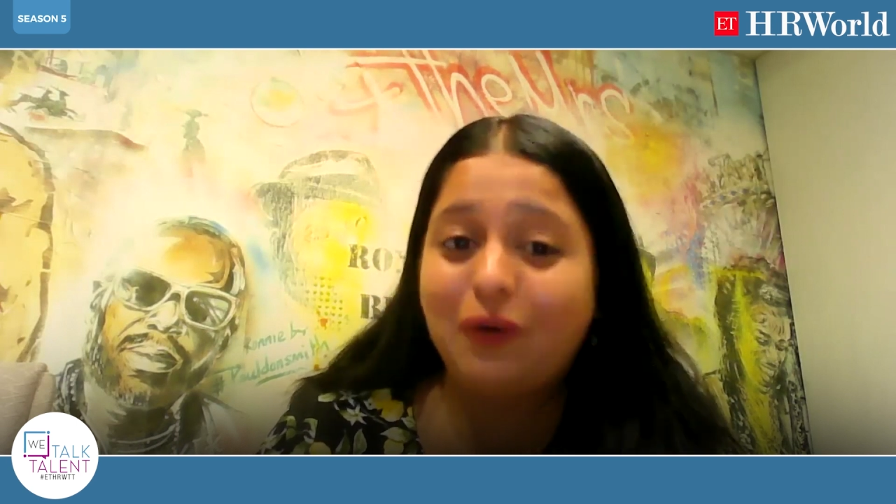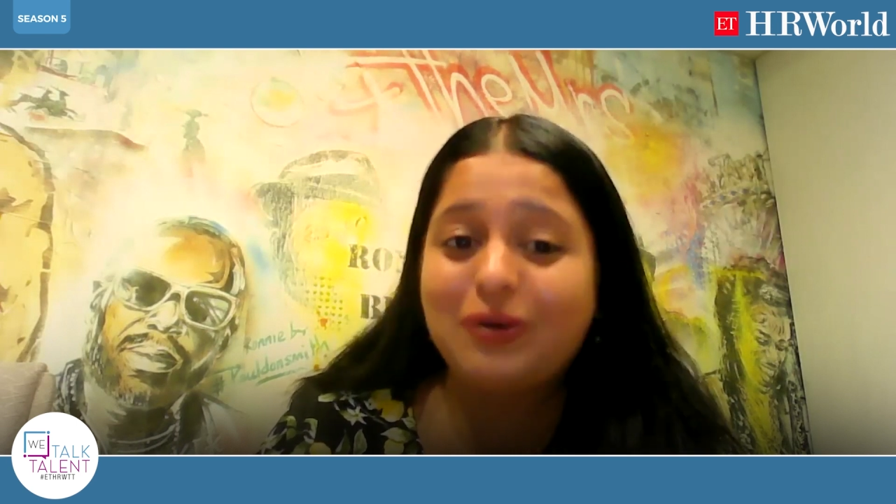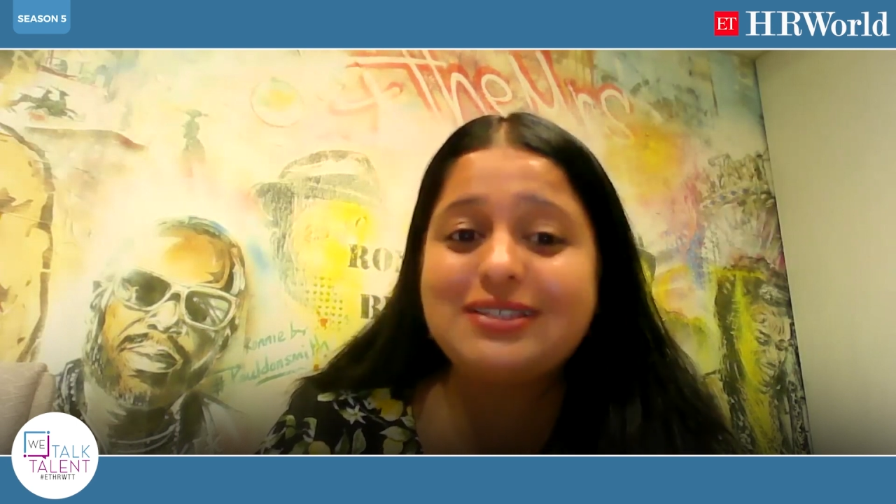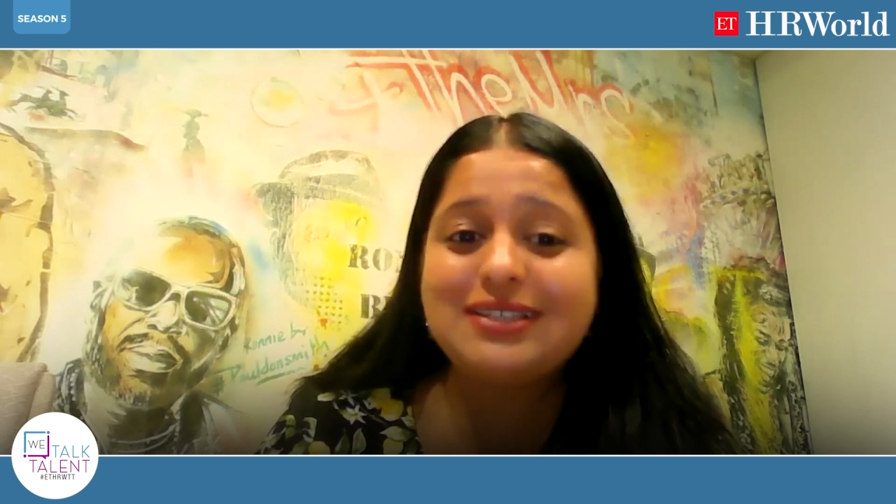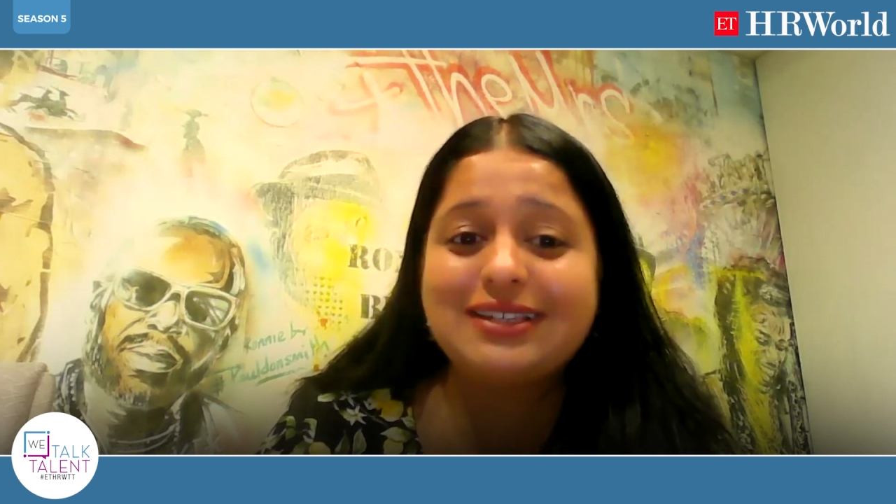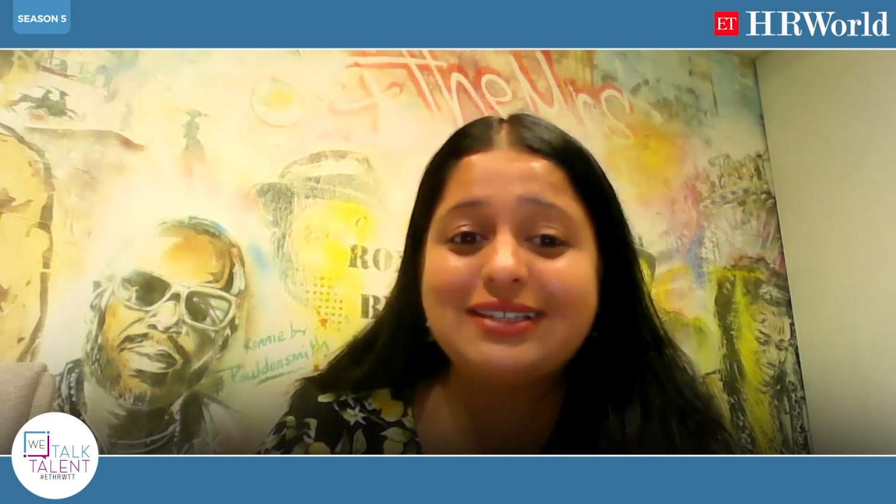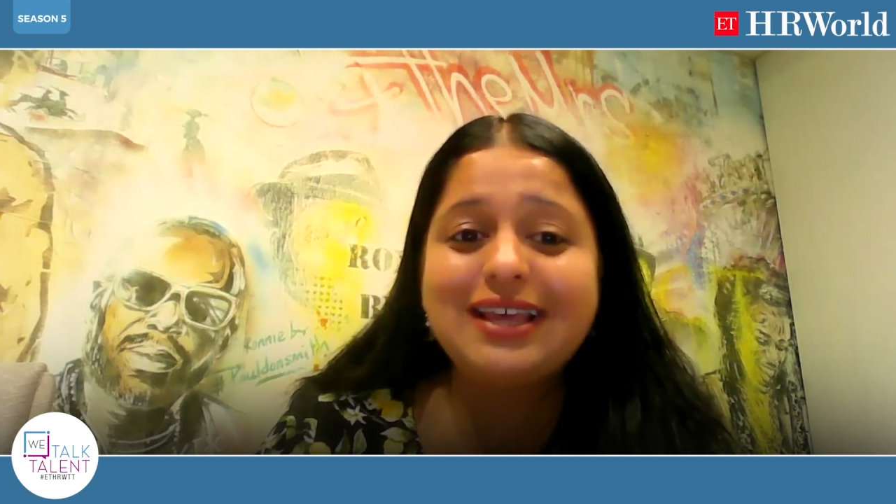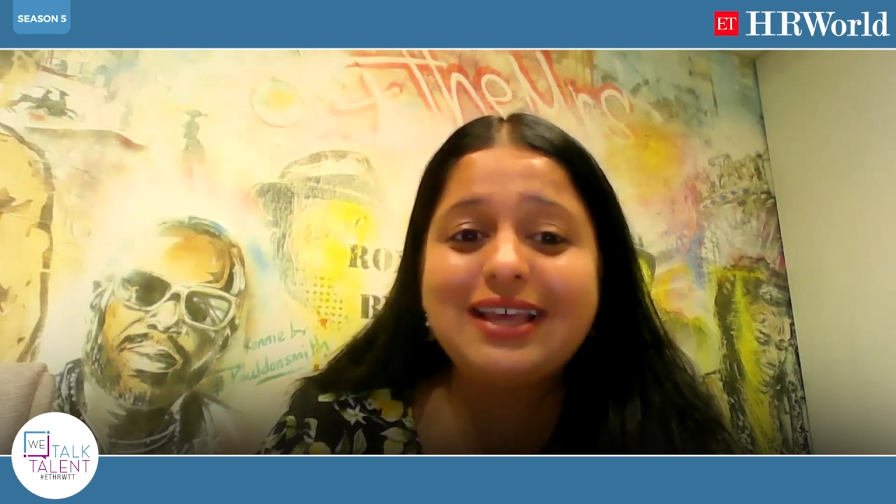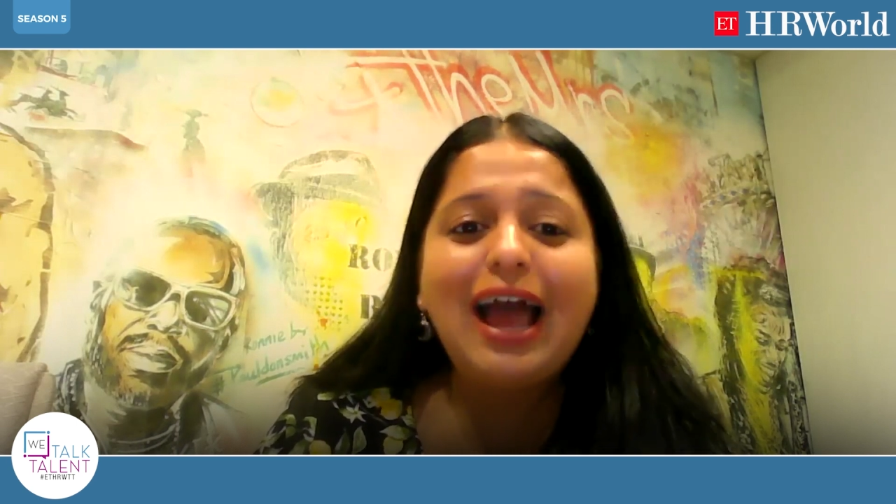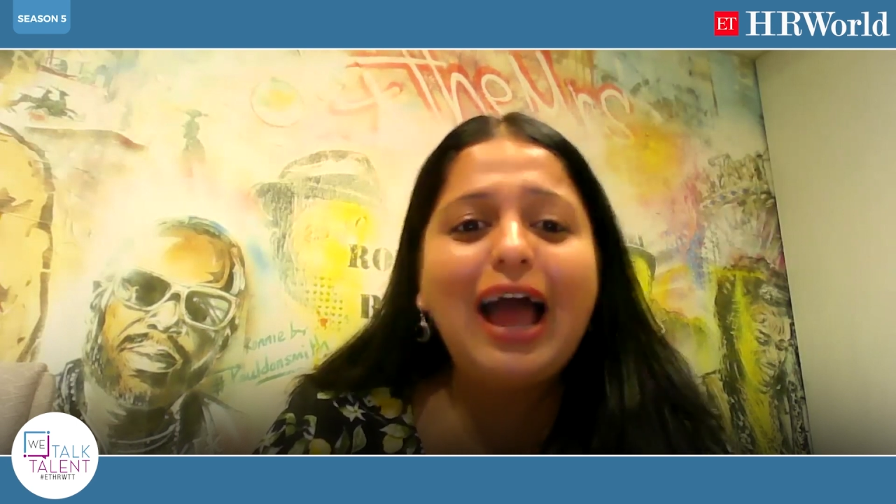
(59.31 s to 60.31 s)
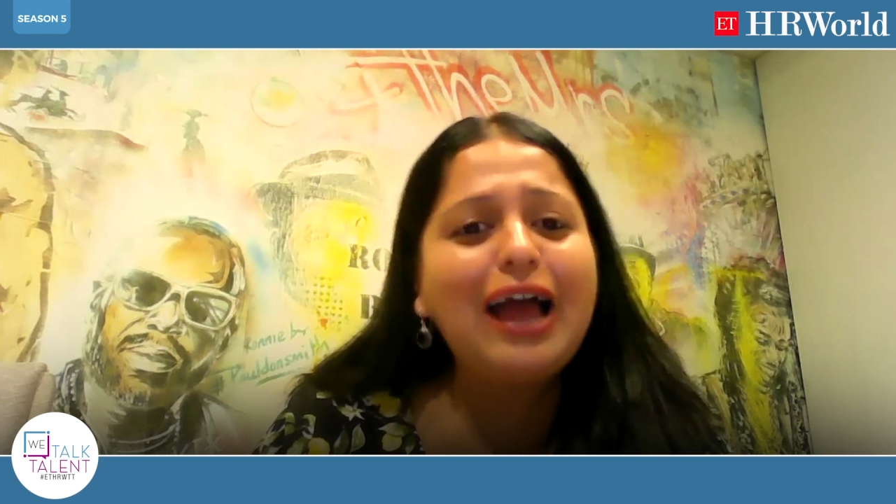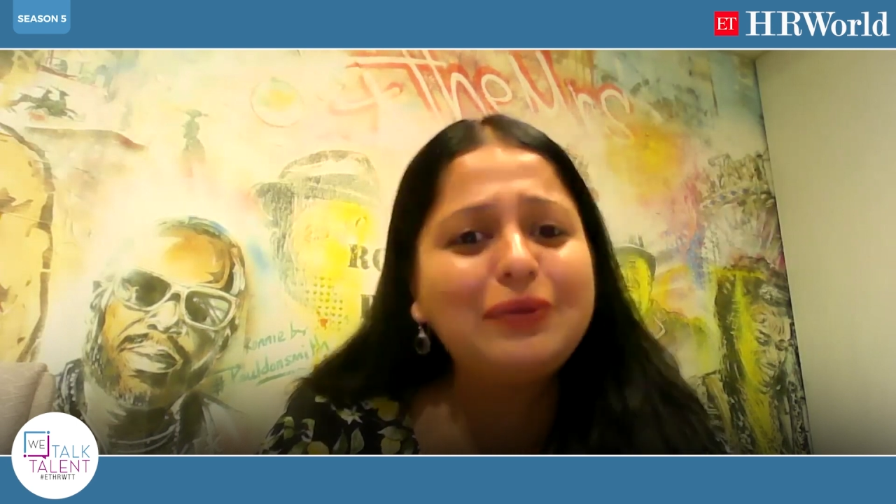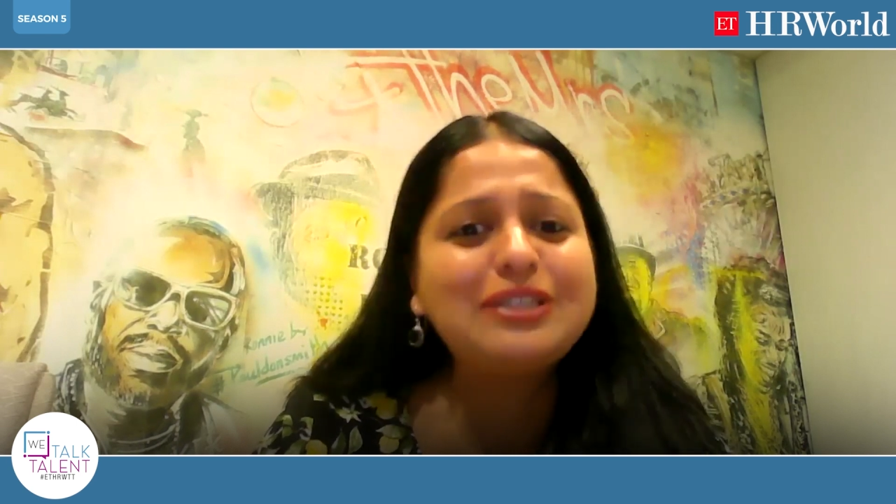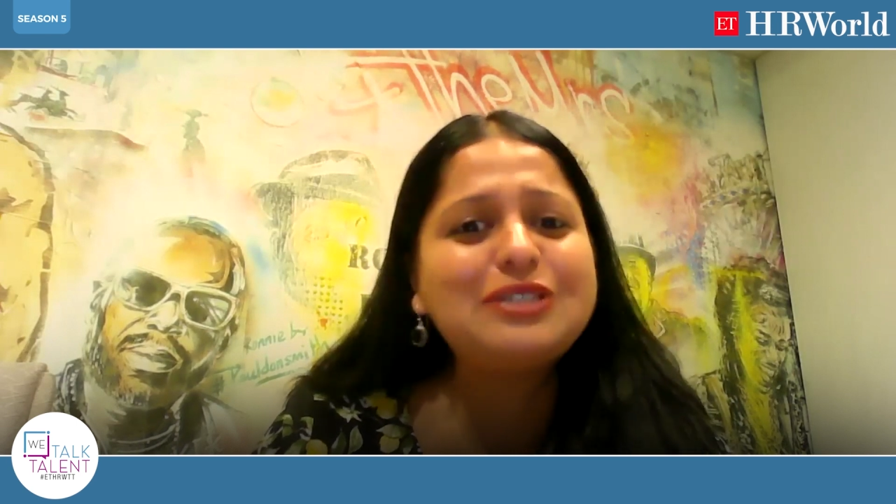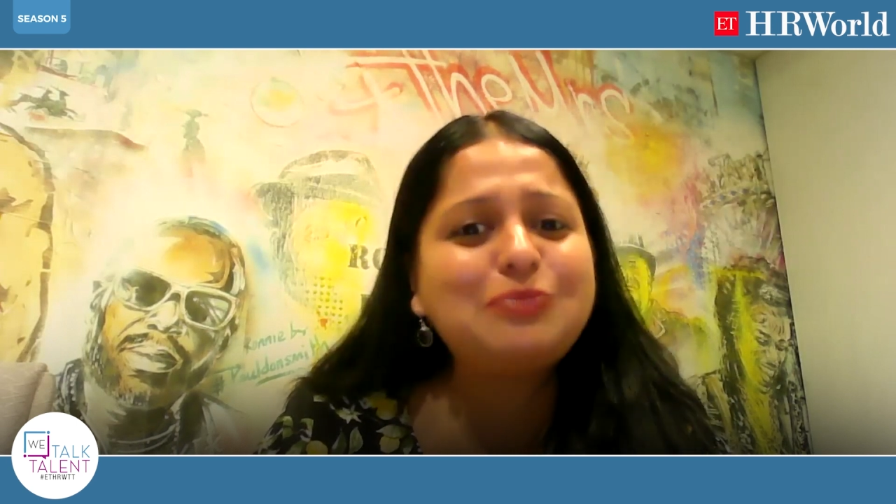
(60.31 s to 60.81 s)
forces, and
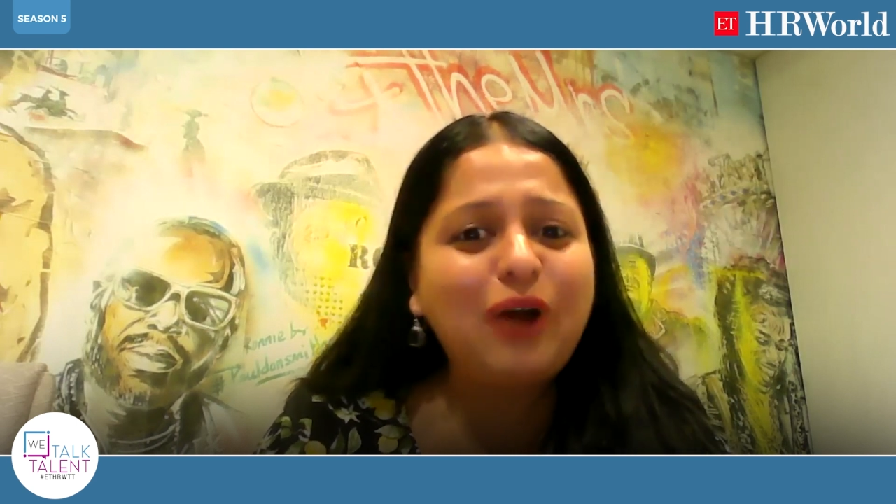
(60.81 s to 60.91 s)
with his